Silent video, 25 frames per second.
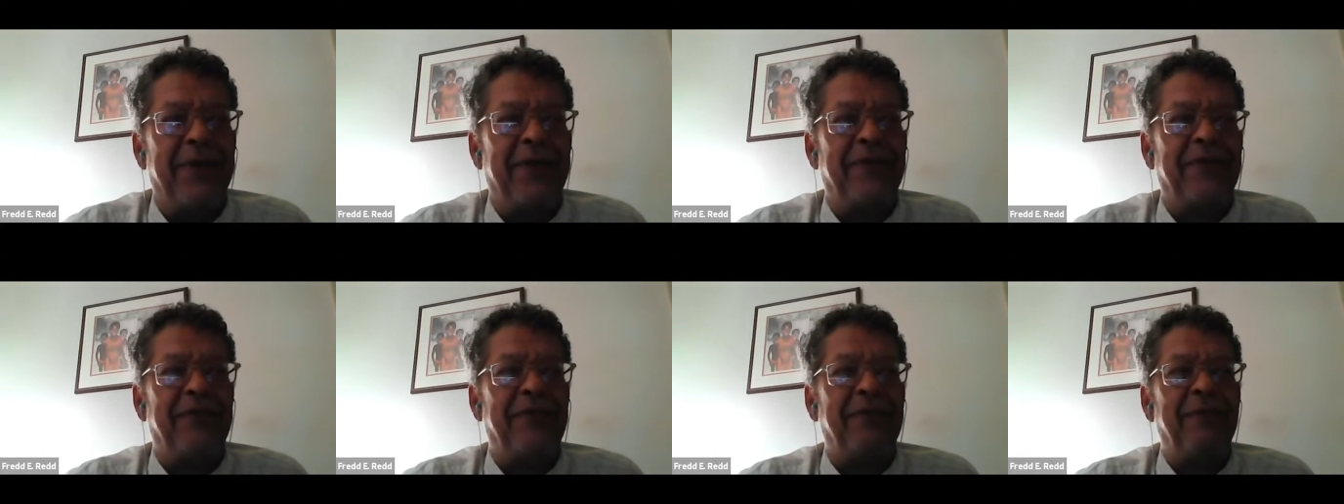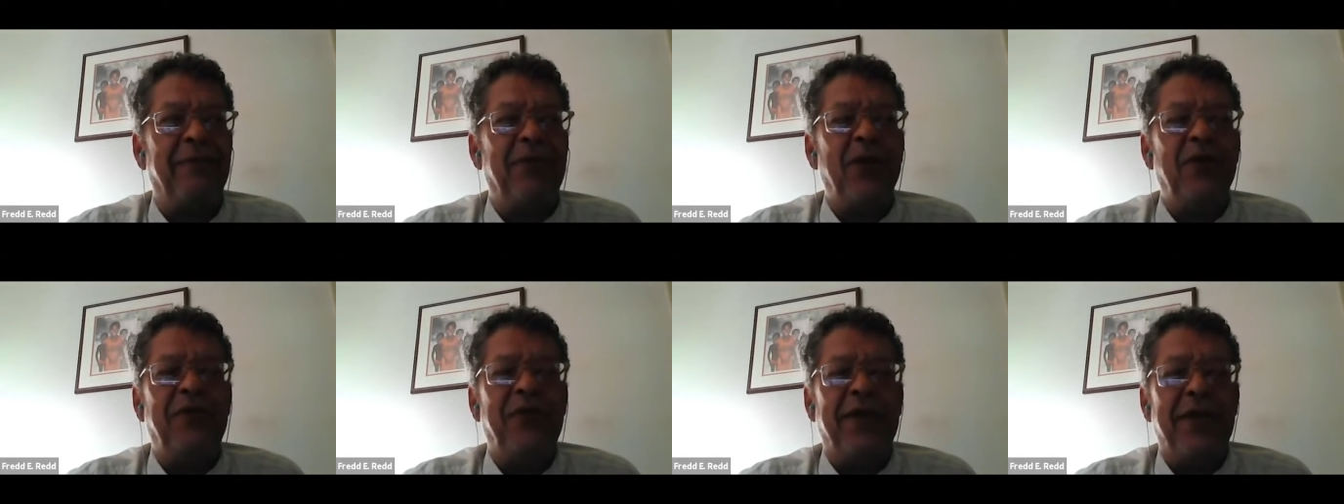of
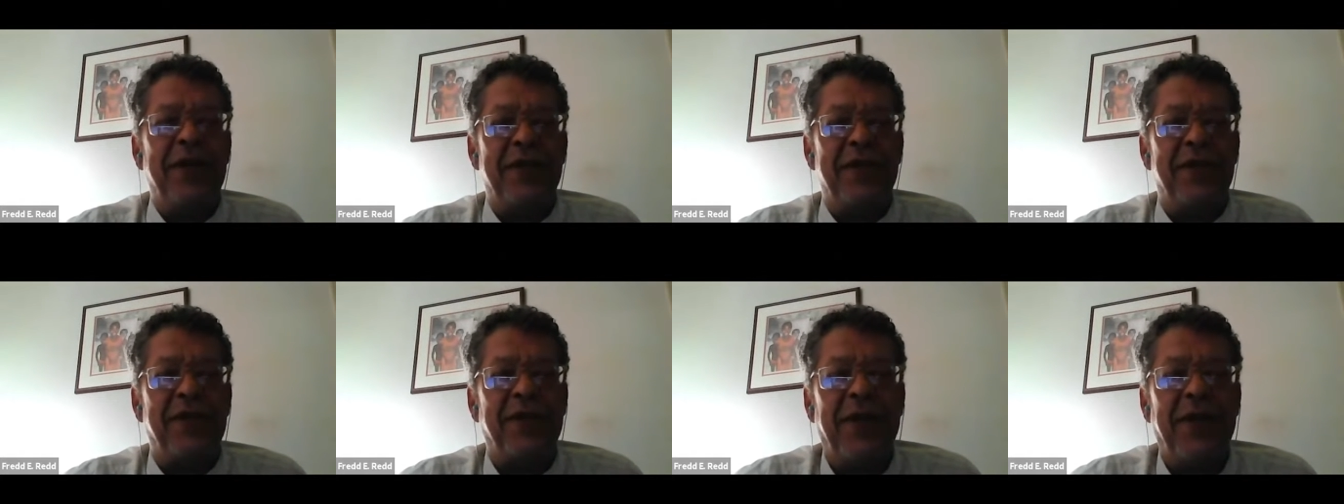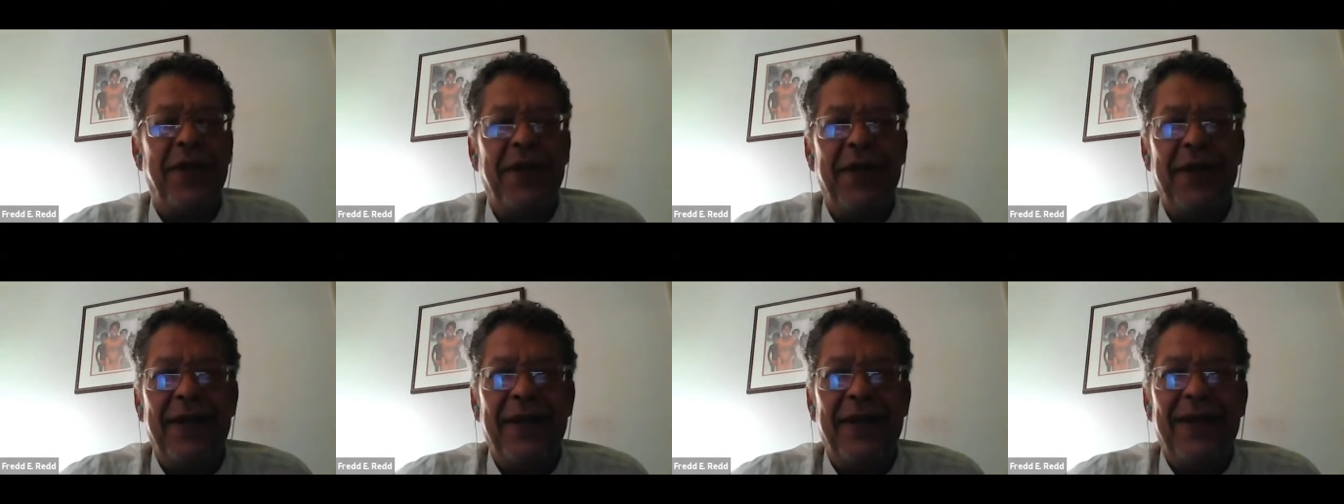movies
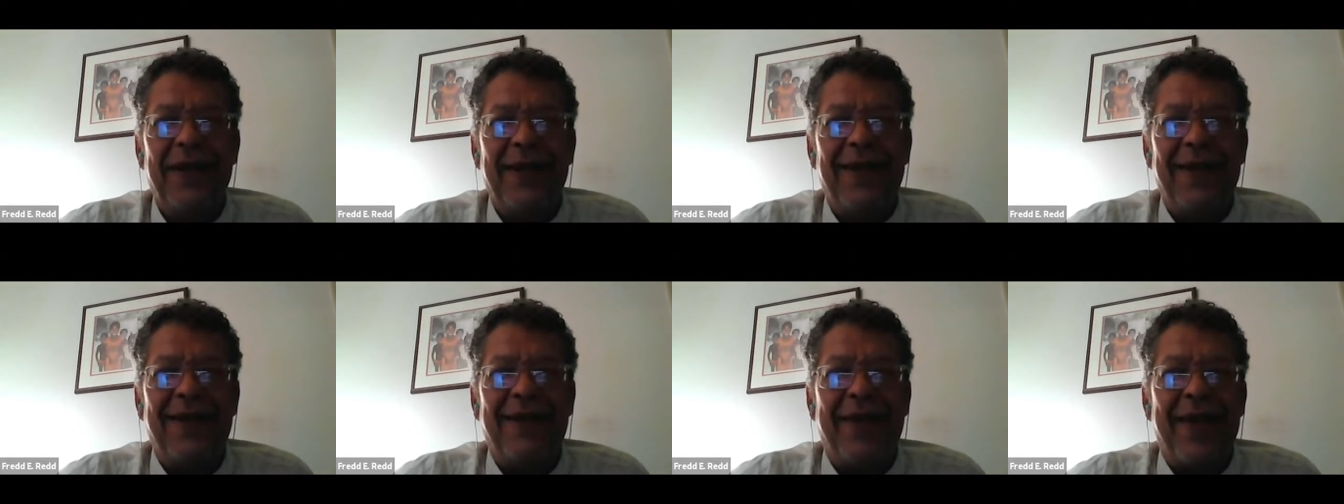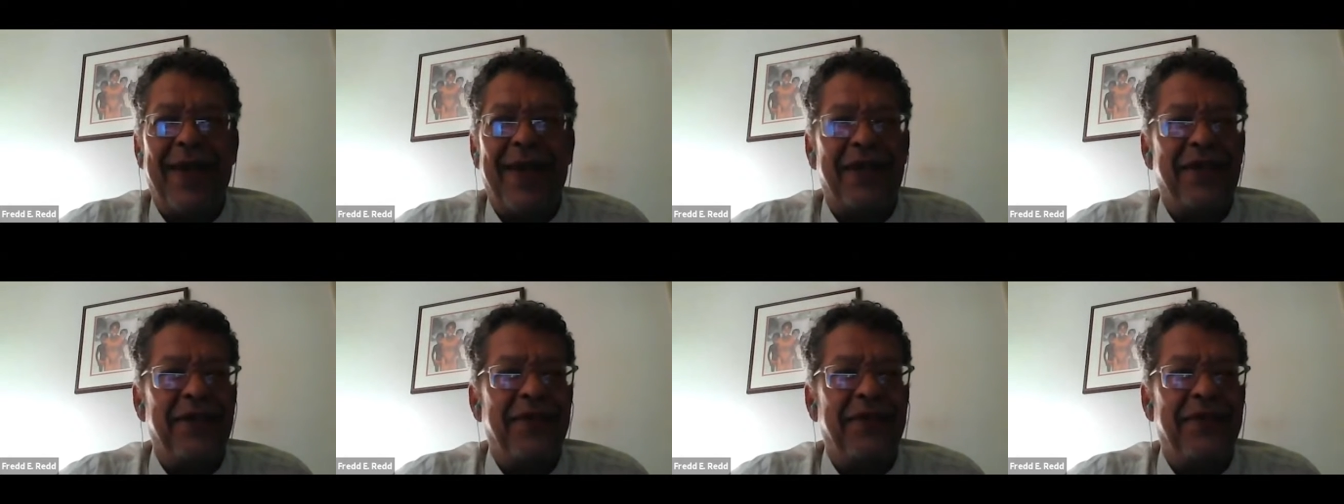
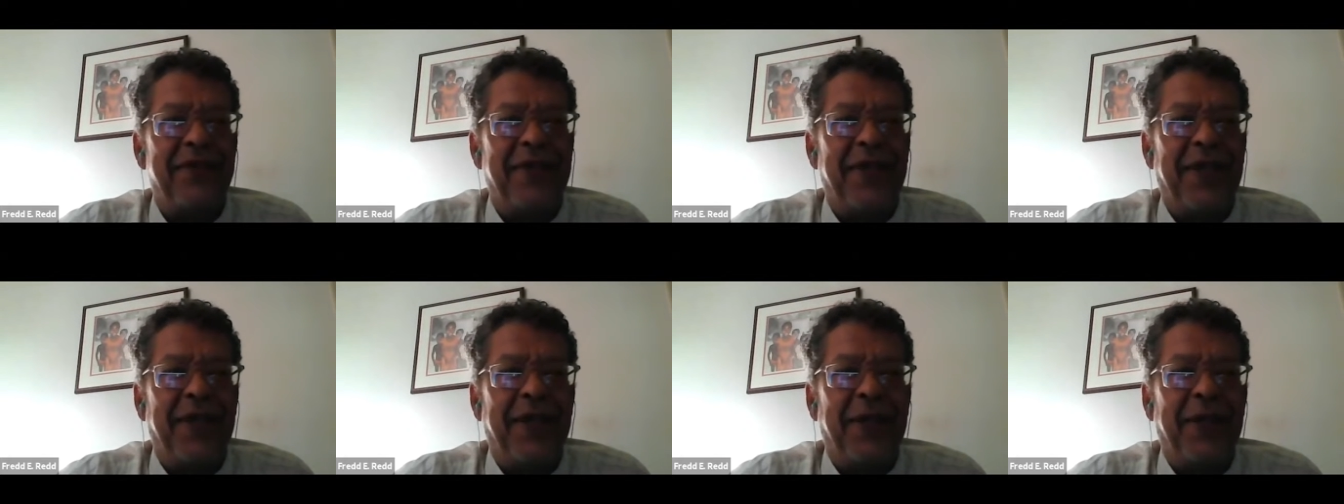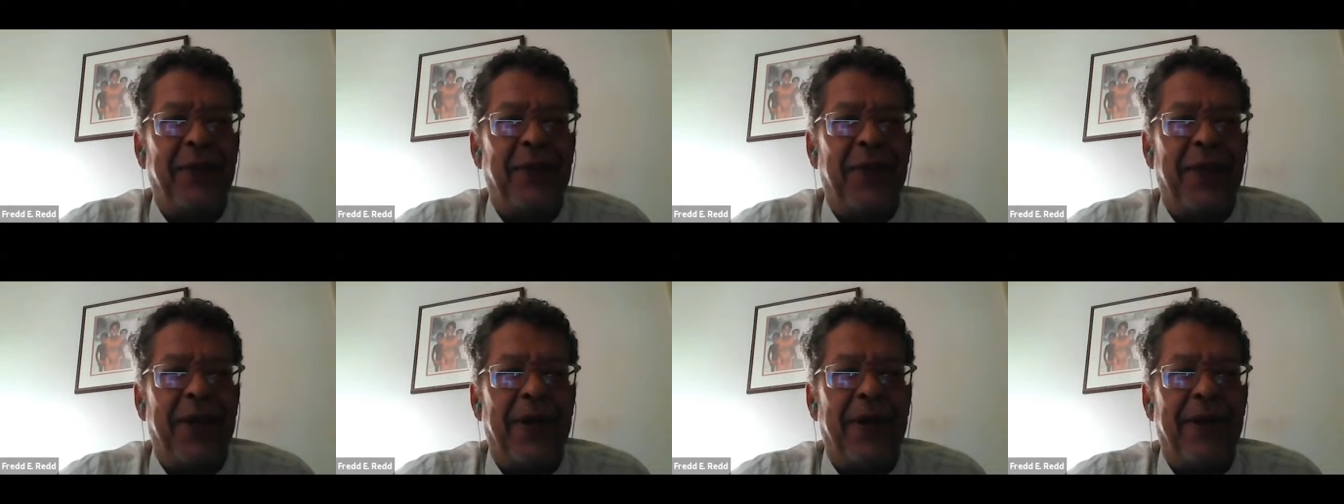that you've
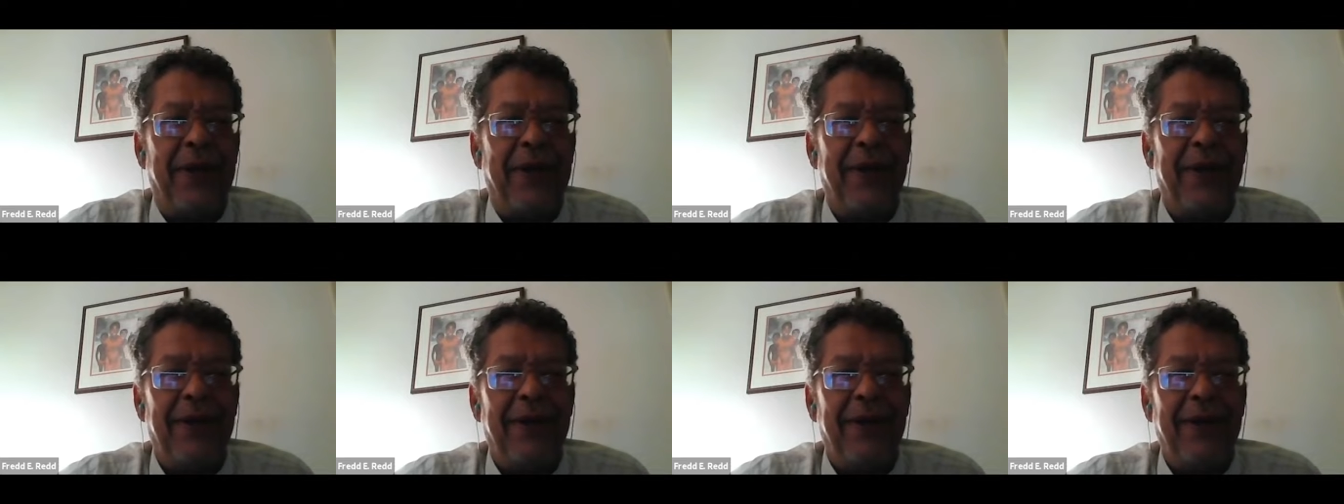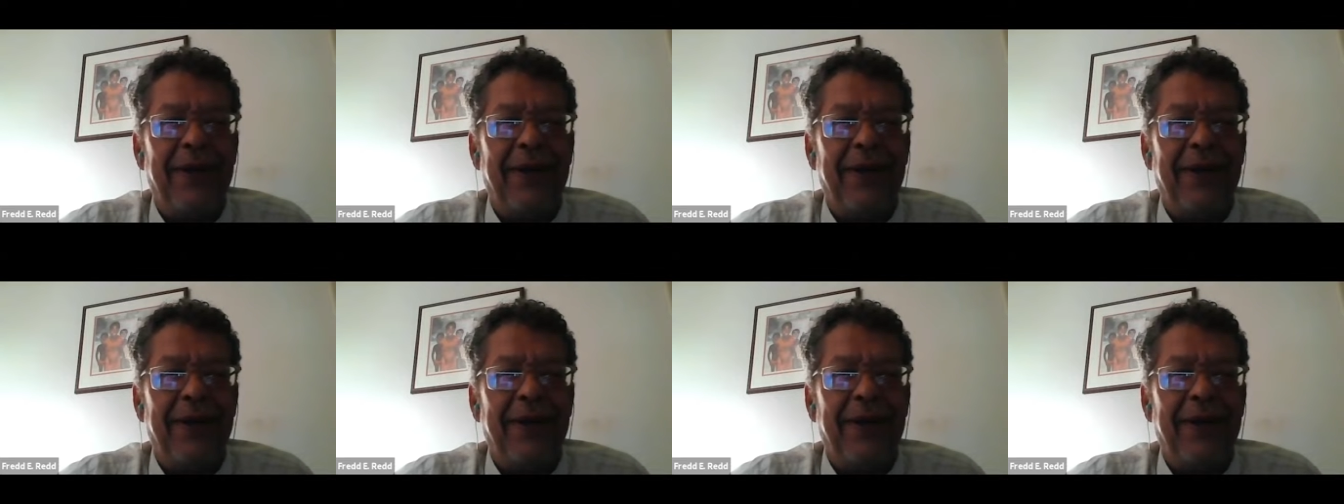seen where,